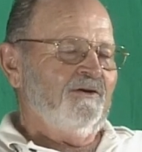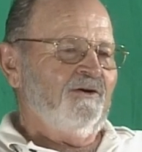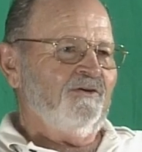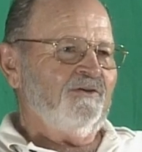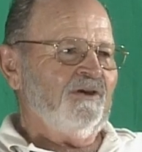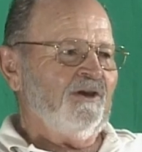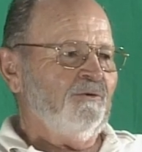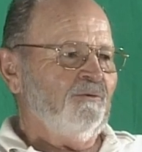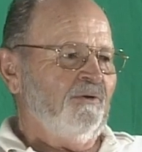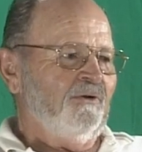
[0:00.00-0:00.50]

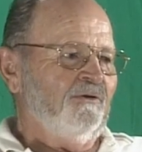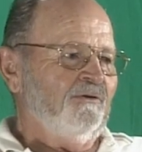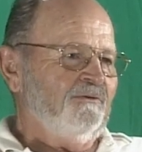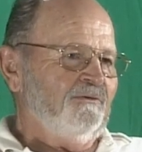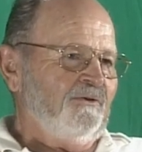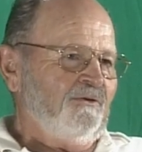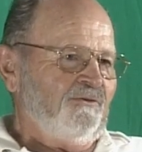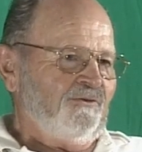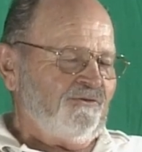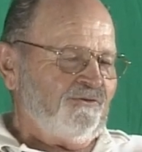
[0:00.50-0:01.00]
Okay, well,
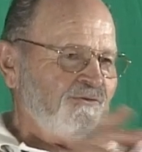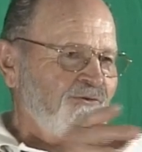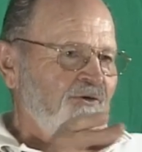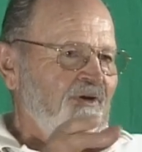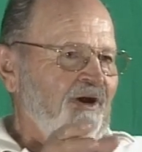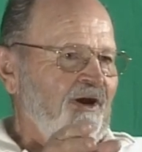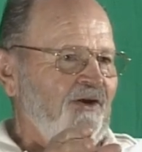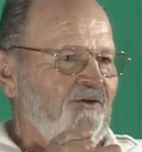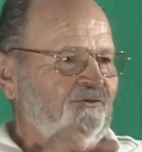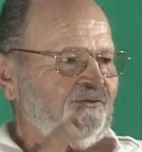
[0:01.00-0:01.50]
there was two
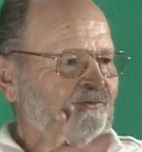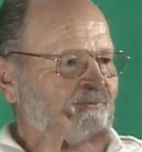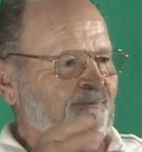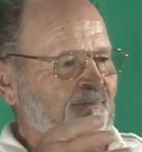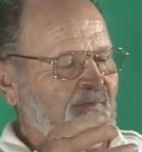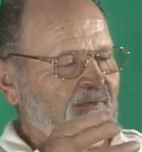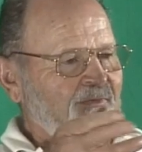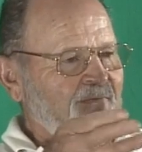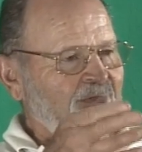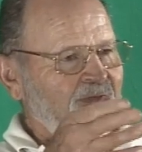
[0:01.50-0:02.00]
guys
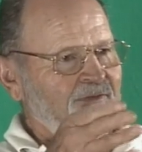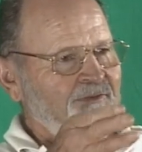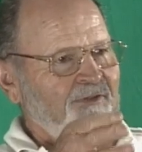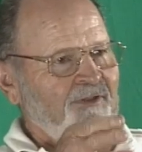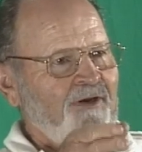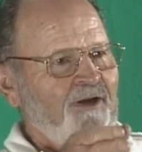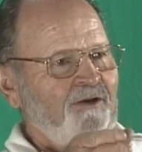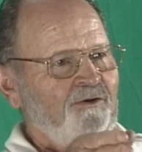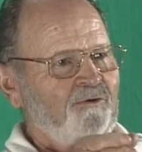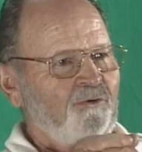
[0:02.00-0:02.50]
that,
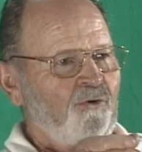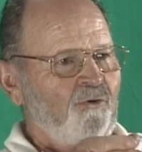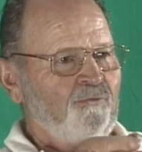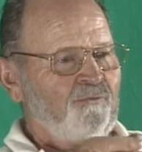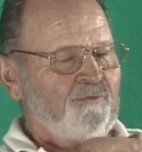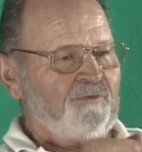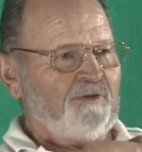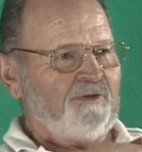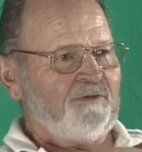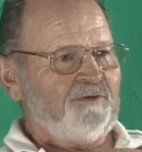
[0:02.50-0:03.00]
that I know
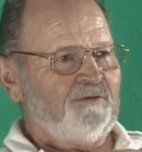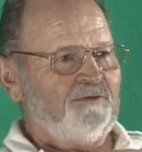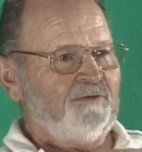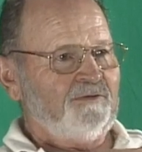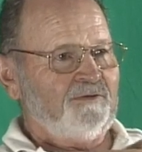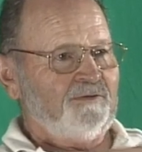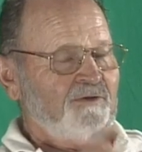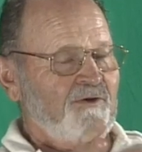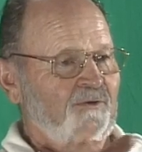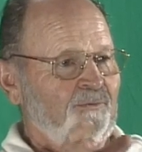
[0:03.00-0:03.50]
that
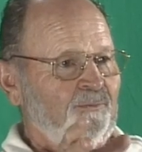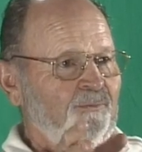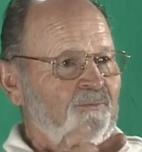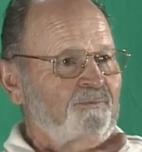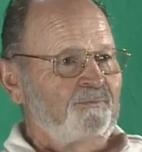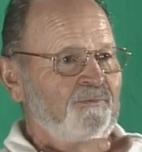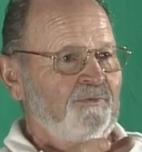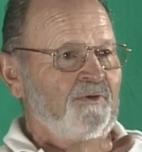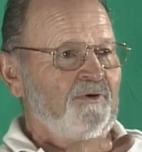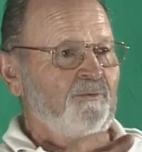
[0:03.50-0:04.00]
their
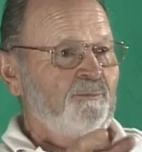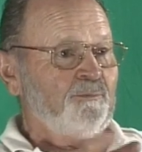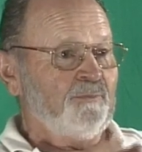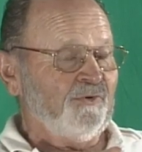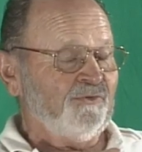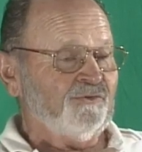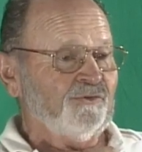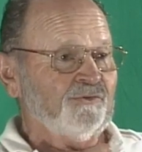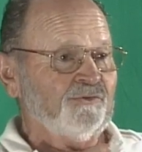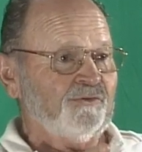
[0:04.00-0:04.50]
their
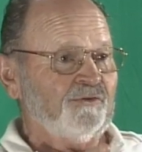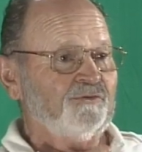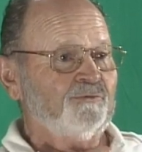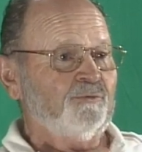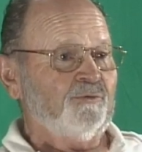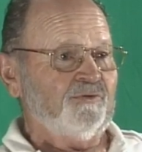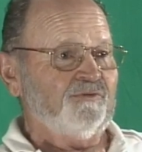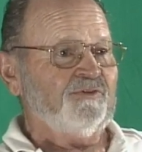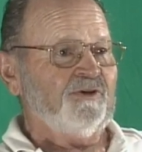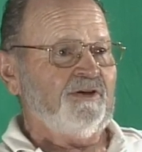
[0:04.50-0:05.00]
businesses
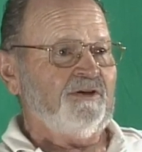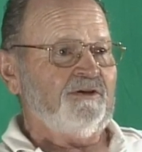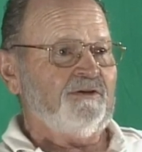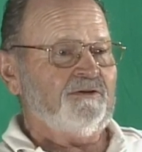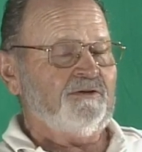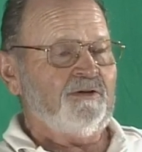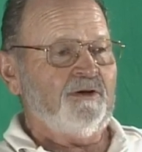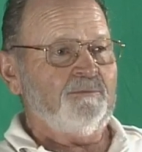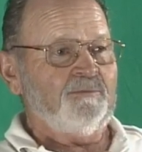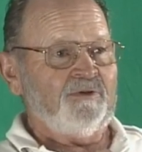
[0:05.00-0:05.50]
were
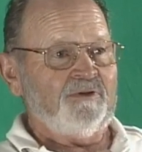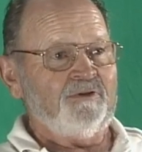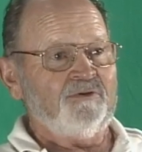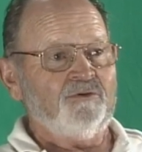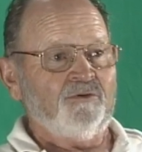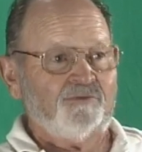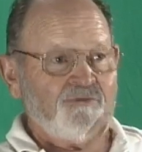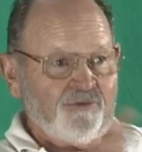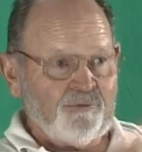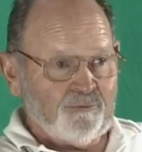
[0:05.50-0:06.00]
taken. I mean, of
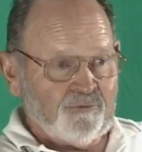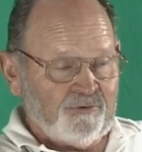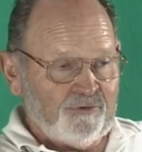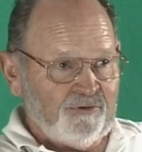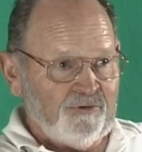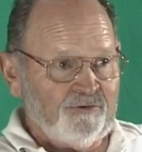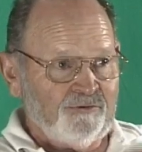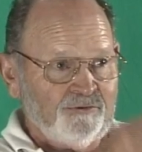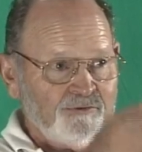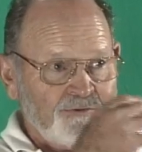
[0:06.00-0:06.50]
course, they were
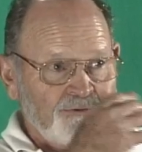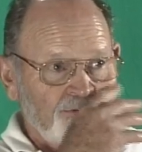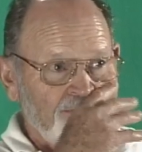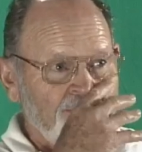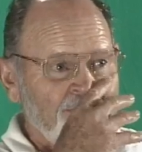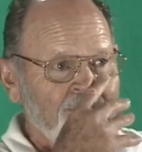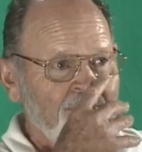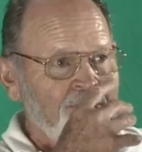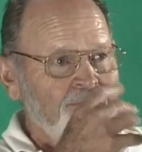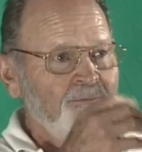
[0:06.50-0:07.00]
kids at the
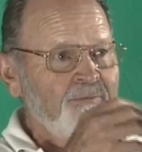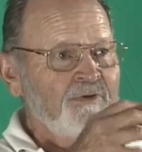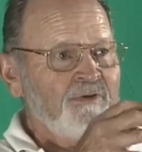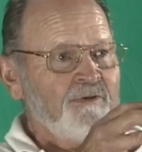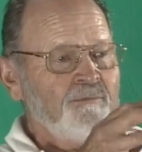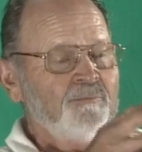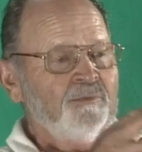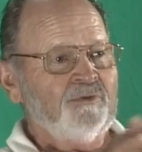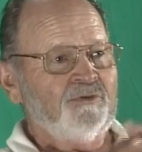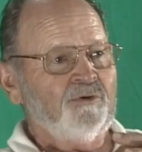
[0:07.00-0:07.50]
time,
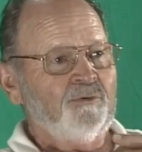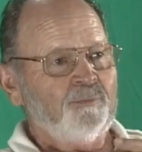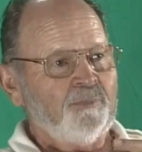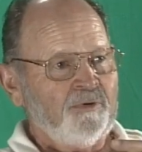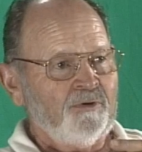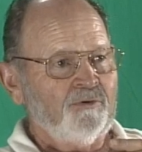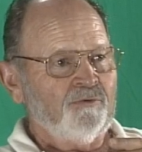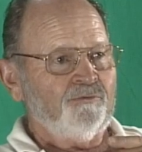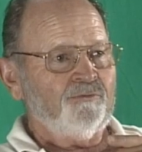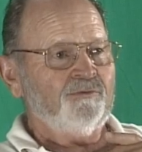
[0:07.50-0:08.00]
but their
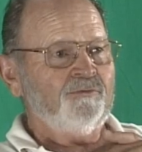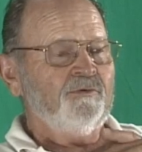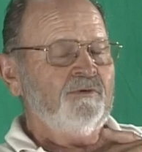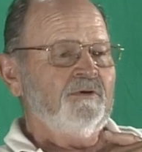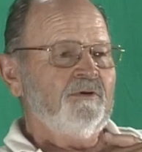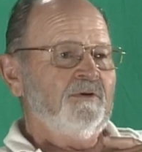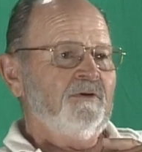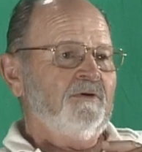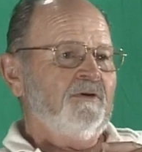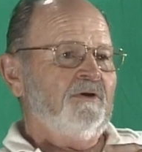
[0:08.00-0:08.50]
parents
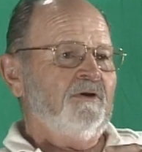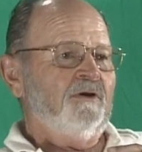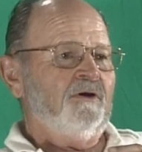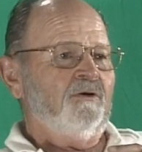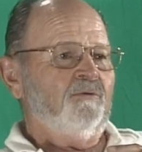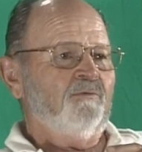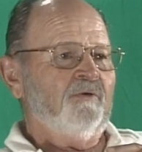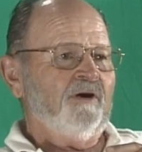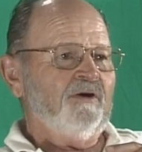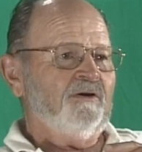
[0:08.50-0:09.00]

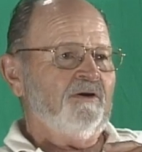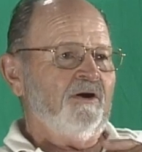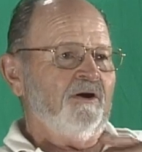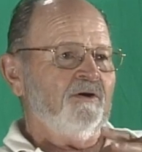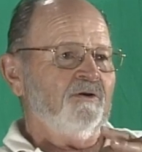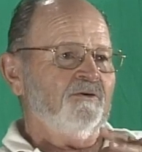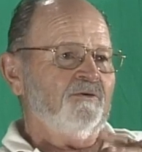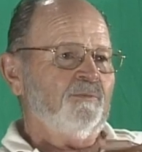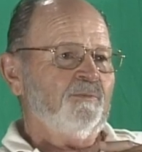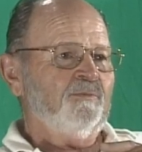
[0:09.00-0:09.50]
uh,
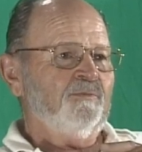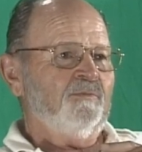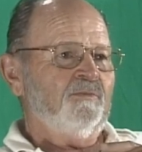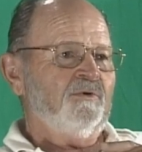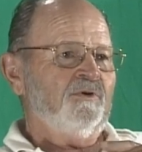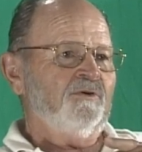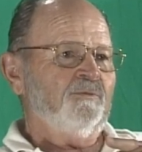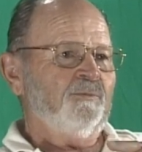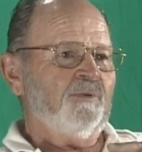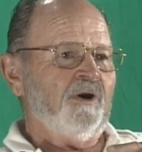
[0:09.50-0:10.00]
Reinhardt
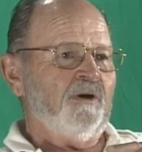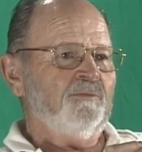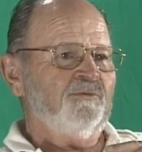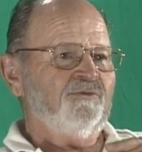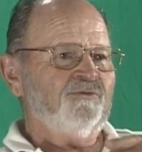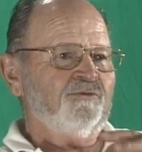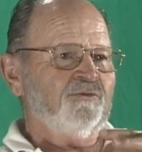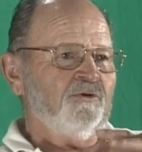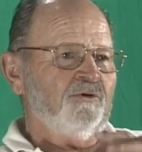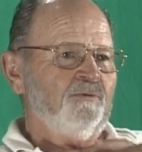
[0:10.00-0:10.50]
de department
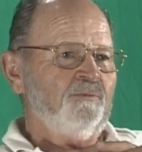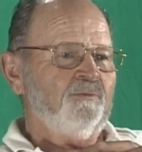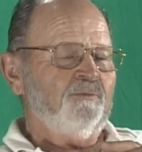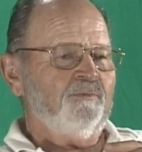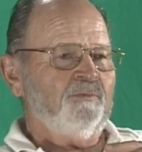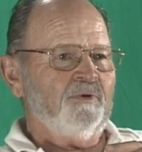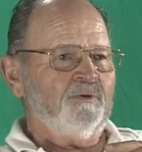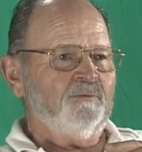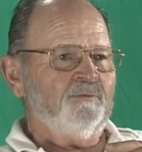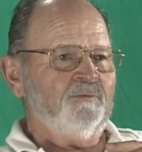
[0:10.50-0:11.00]
store.
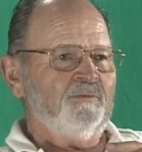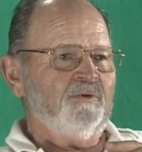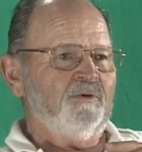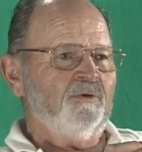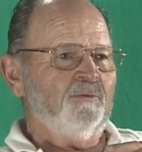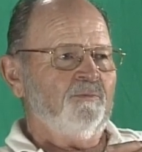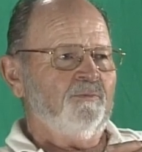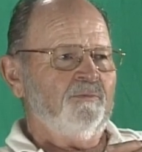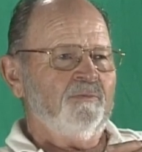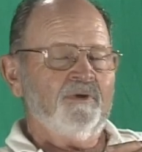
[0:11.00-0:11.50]
you
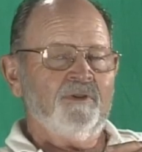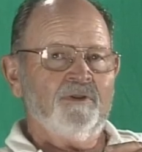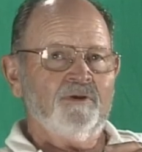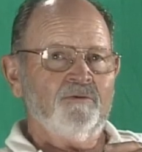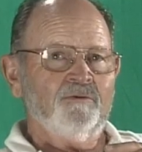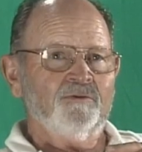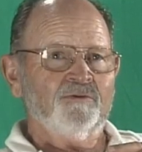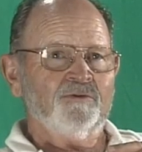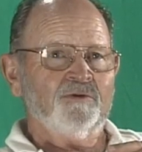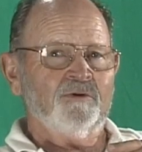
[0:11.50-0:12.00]
know, I think
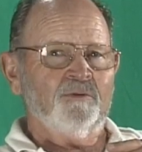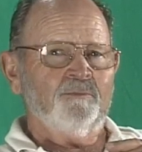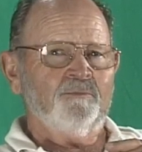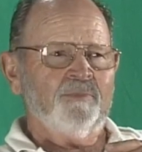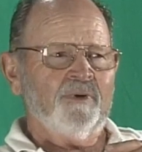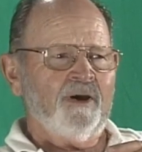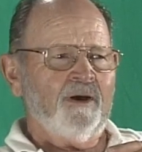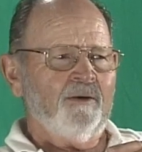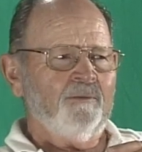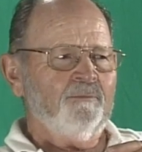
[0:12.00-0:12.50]
it was uh,
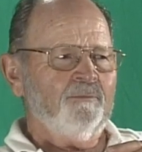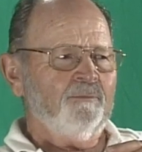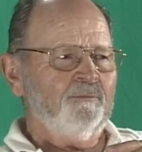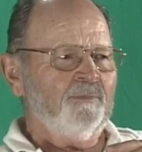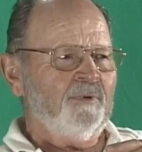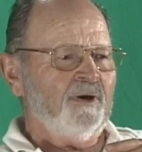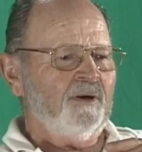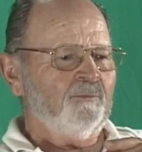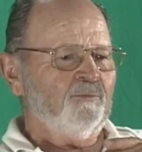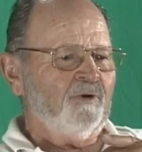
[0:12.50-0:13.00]
Bob
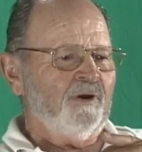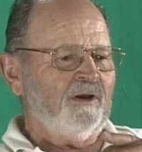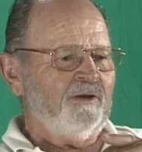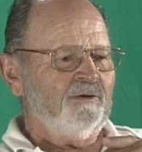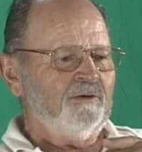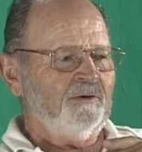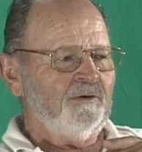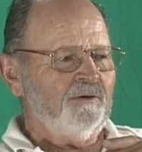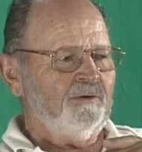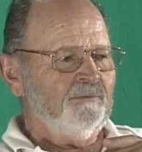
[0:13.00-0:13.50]
Bob
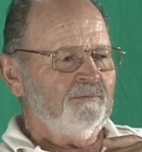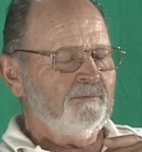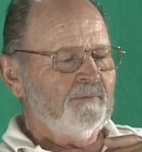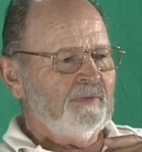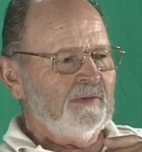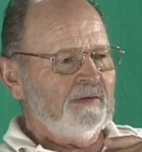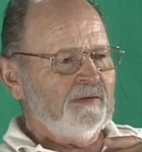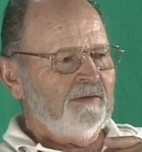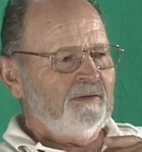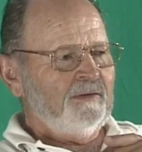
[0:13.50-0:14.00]
Reinhardt,
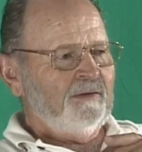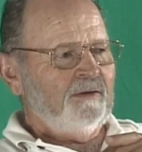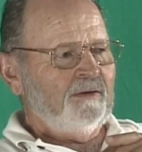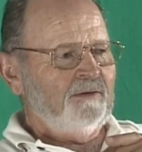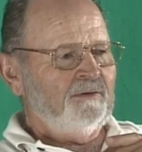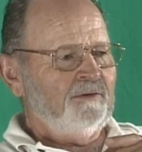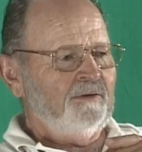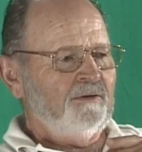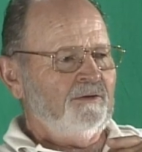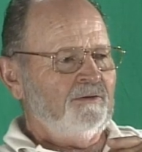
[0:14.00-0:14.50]

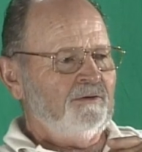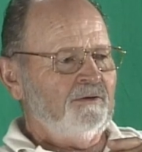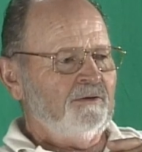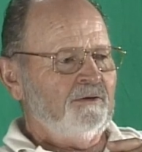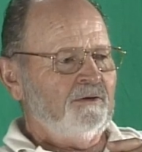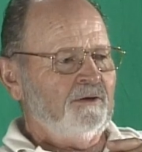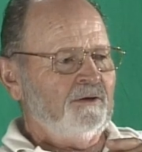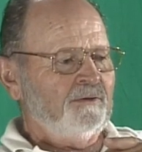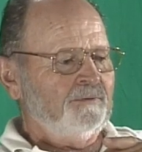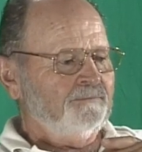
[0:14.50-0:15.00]
and then
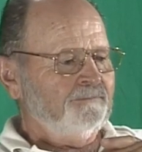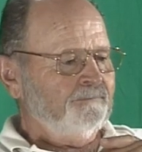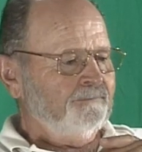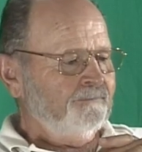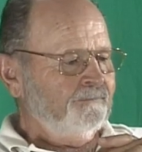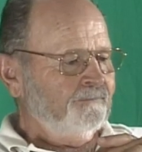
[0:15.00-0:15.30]
um,